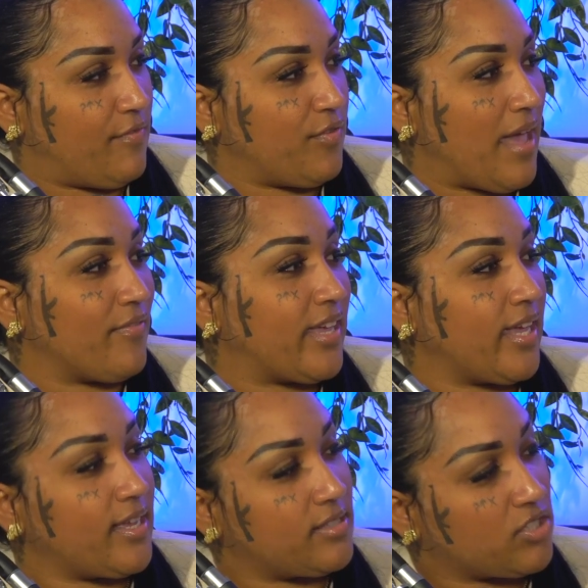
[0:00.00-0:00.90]
you have
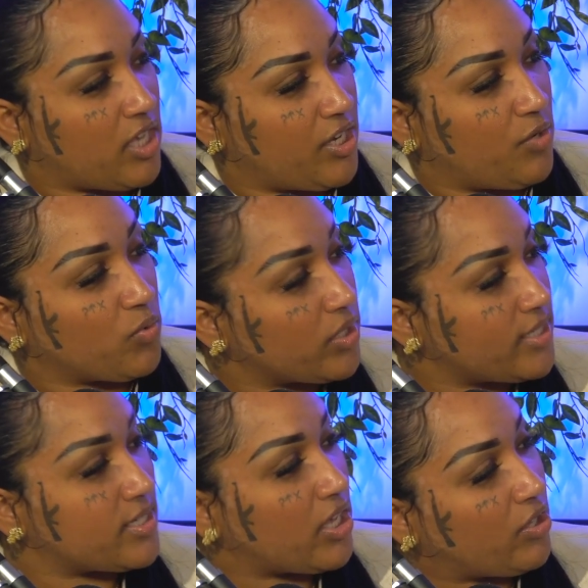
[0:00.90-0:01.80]
kids, can you
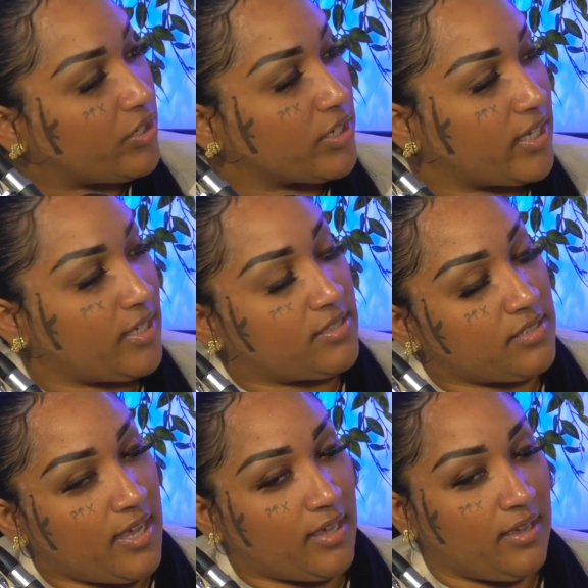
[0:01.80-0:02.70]
really tell your kids,
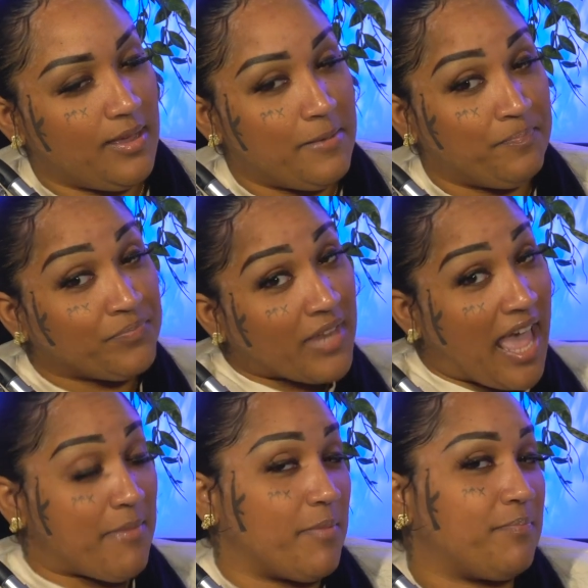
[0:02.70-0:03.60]
like,
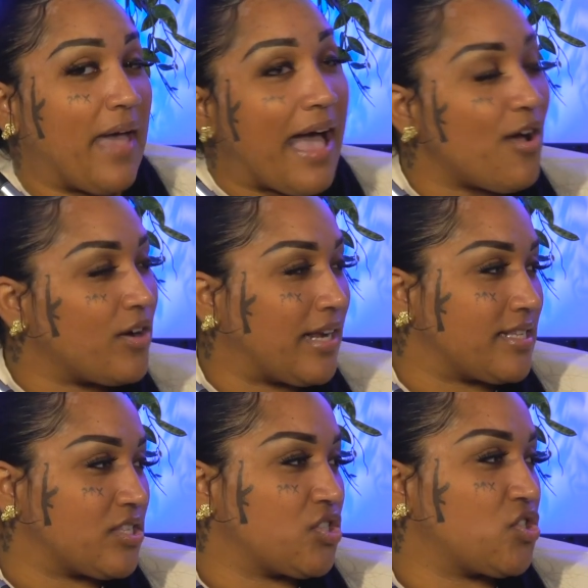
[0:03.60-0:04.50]
I'm empowered, I
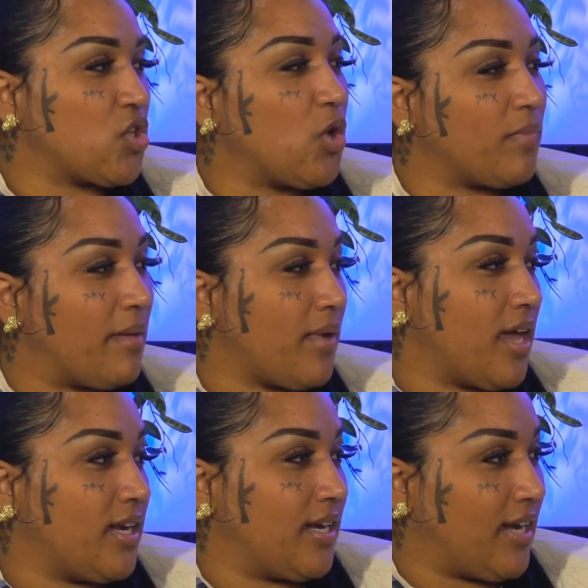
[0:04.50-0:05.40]
sold my
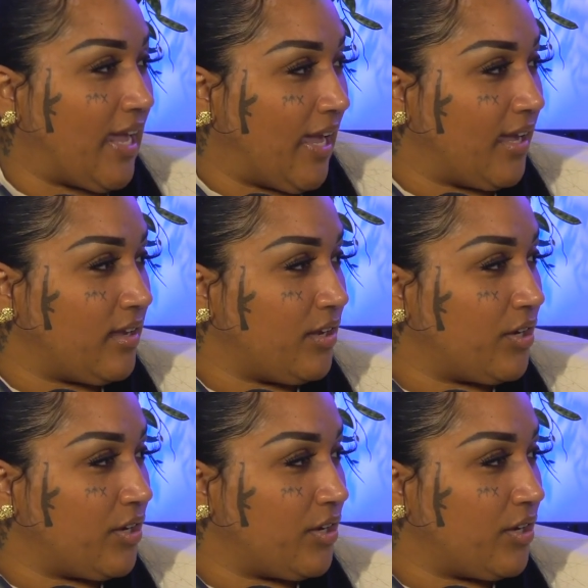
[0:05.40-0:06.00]
body today,